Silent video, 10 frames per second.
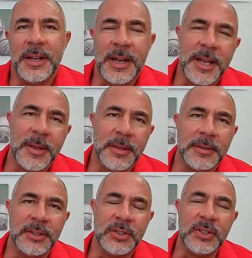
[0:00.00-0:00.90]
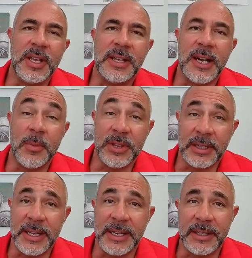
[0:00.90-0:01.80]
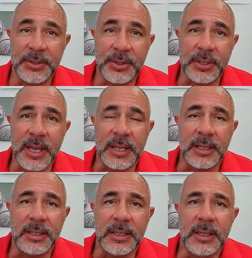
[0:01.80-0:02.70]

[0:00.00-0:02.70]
Hi, this is Nick and I'm with Atlantic Laser Scanning.